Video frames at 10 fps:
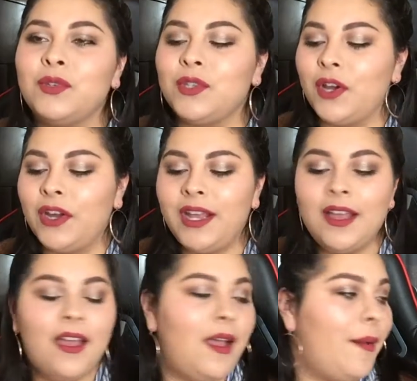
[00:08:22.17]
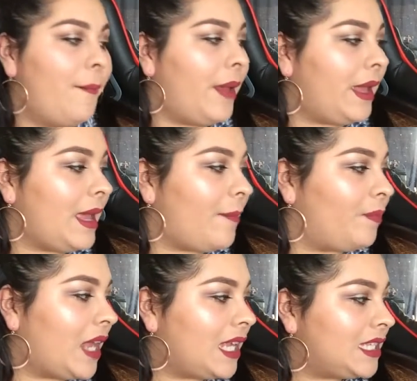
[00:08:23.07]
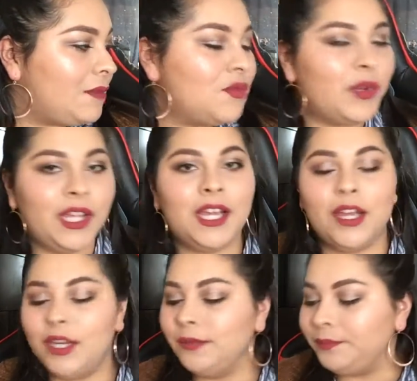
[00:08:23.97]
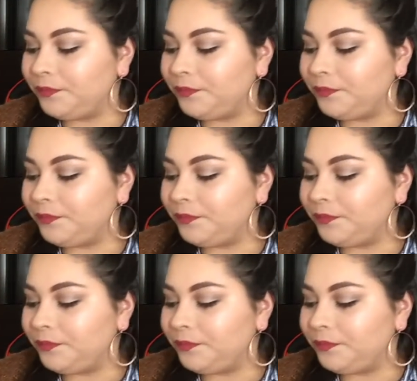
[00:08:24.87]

sorry. But yeah, that seems really good.